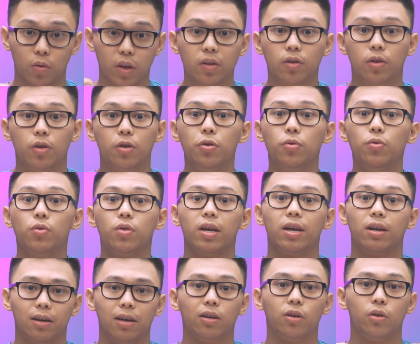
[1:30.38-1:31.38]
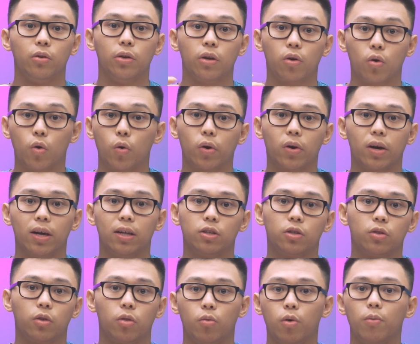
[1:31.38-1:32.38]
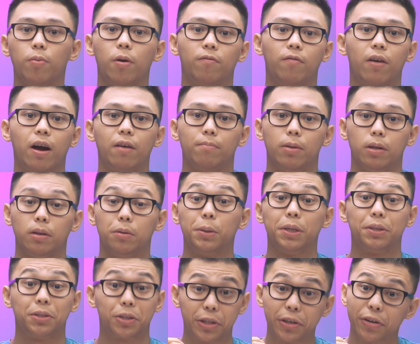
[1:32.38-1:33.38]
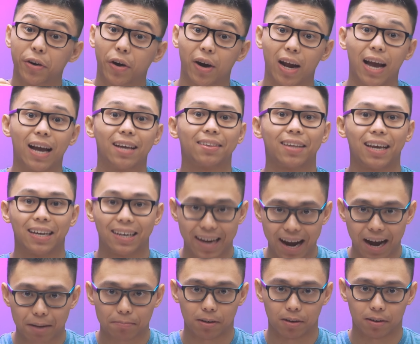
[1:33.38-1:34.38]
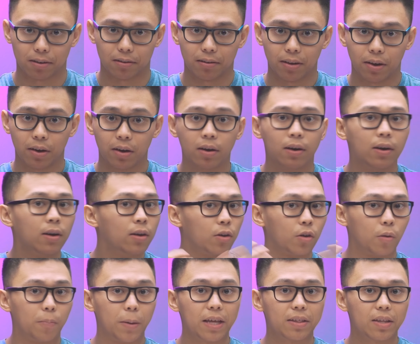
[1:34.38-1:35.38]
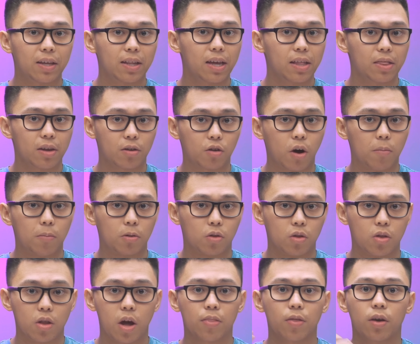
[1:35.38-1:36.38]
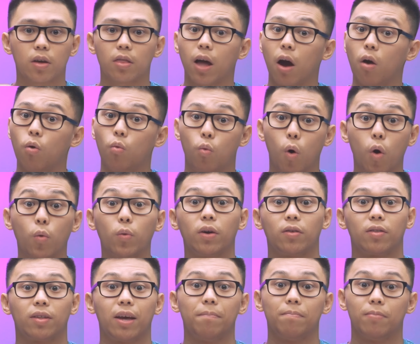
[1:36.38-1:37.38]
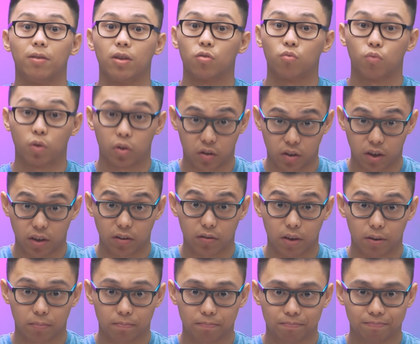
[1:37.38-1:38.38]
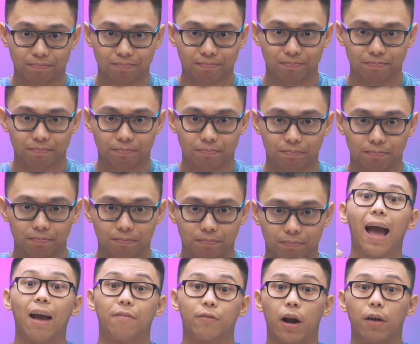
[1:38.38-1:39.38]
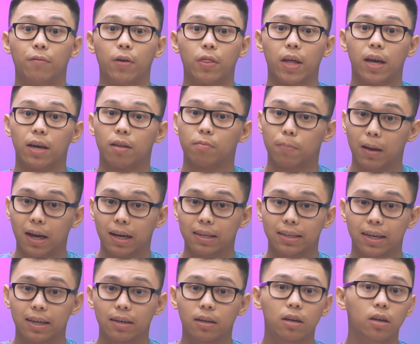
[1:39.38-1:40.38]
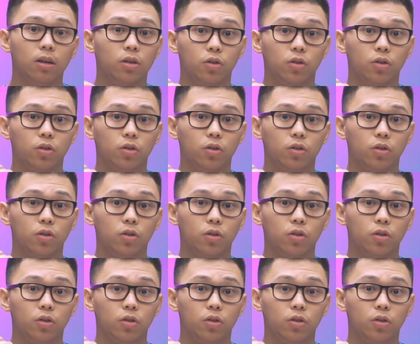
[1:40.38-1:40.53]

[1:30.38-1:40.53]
need to use the included 1/4 inch to 3.5mm TRS adapter. So basically, there's almost nothing that won't accept this receiver. After everything is plugged in,